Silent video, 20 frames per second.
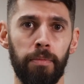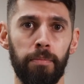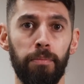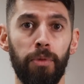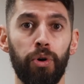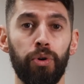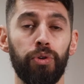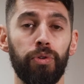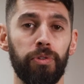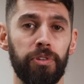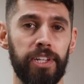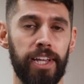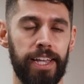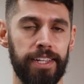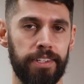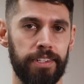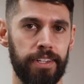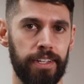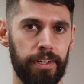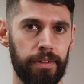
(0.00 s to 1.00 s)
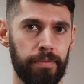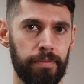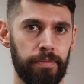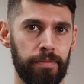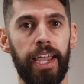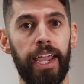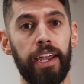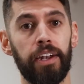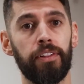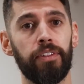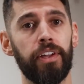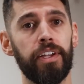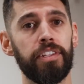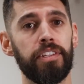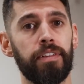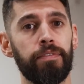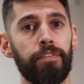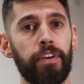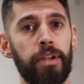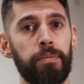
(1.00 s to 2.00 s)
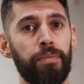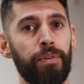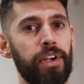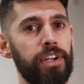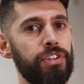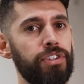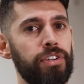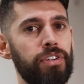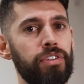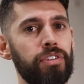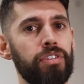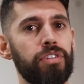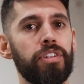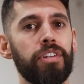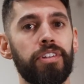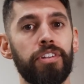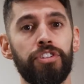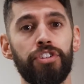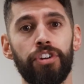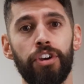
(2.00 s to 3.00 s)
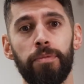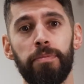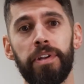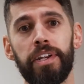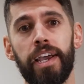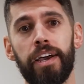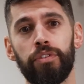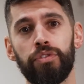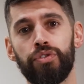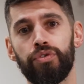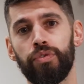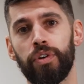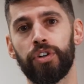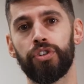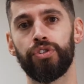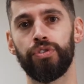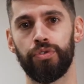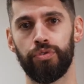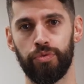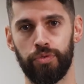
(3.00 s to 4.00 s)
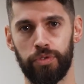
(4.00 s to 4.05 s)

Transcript: Modal testing, analyzing vibrations to determine how structures